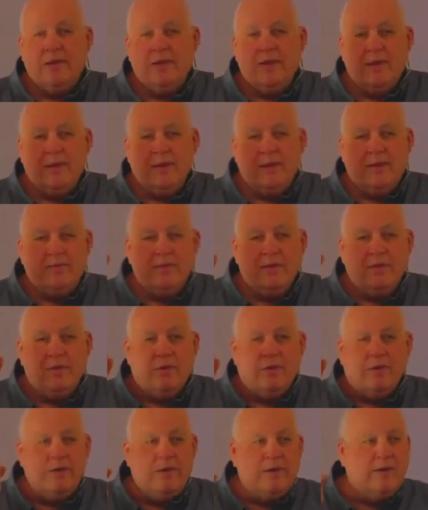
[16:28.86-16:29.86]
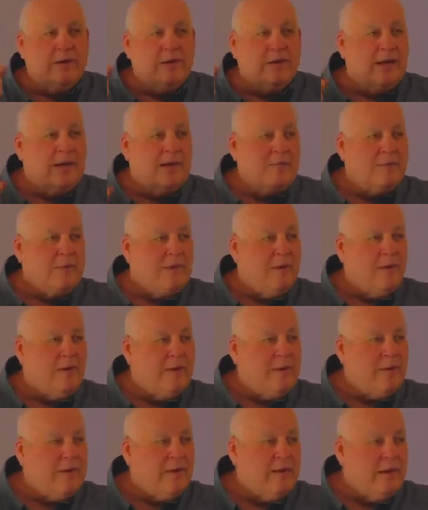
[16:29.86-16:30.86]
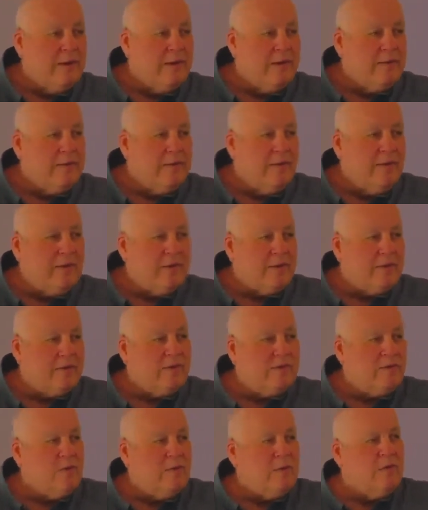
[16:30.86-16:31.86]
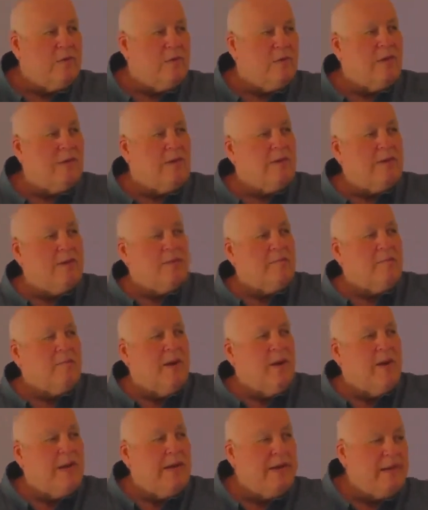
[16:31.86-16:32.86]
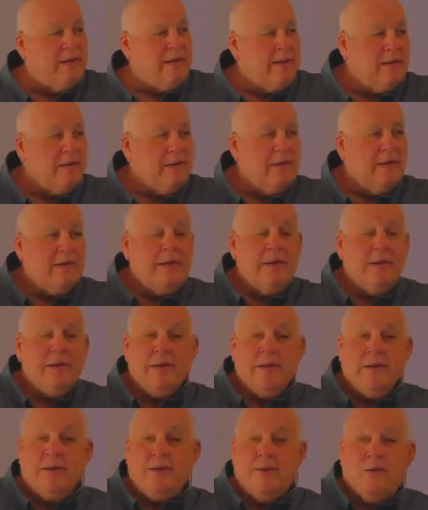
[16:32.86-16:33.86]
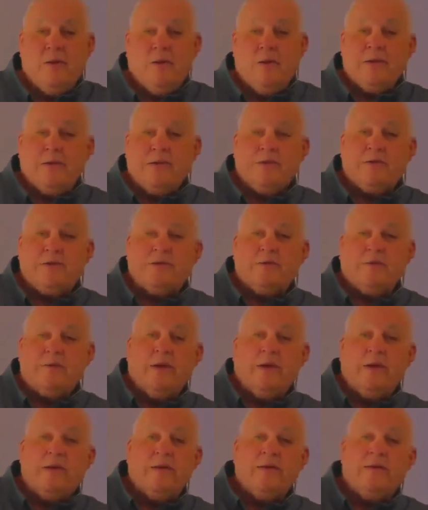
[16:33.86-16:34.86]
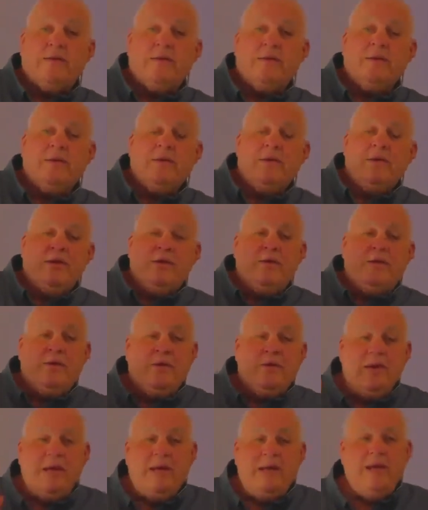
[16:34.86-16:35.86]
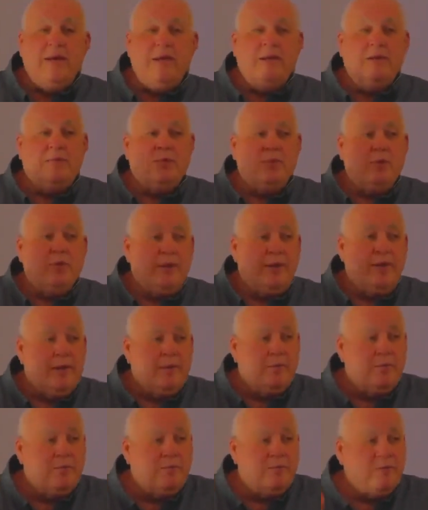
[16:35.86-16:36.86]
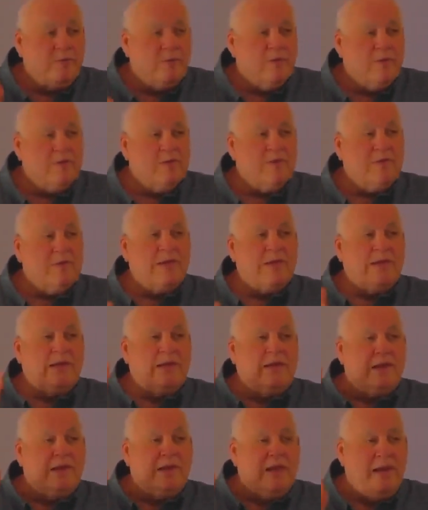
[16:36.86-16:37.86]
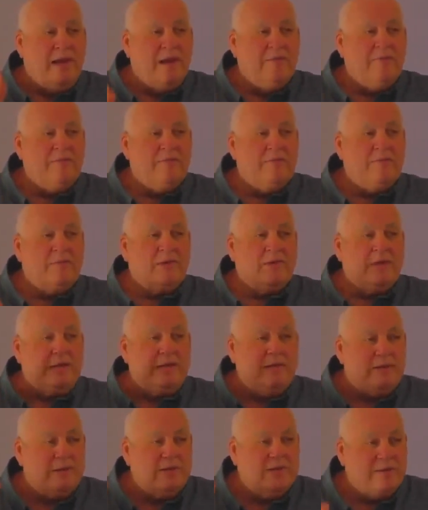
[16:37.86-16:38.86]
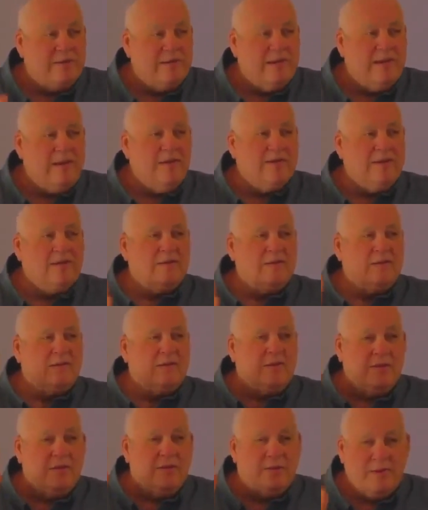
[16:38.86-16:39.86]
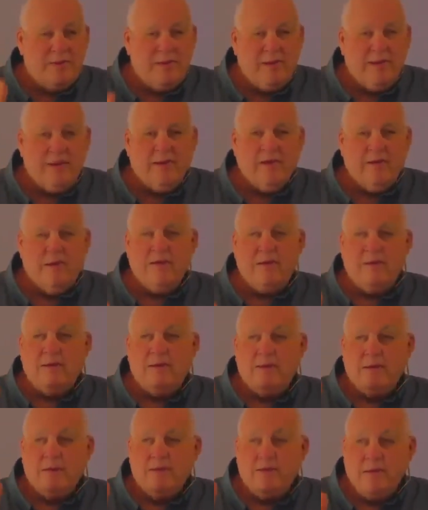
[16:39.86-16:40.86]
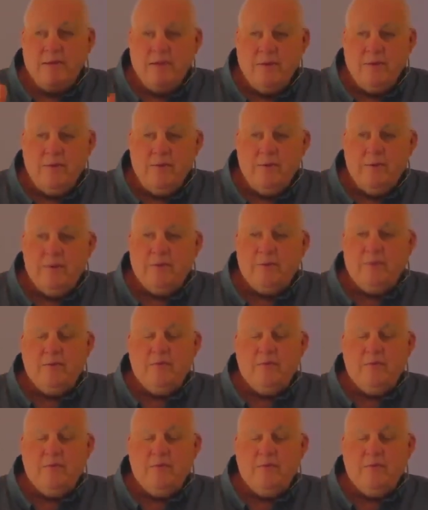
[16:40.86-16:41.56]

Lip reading: love the Lord your God with all your heart, all your soul, all your mind, and all your strength. You need to put him first in every single thing that you do.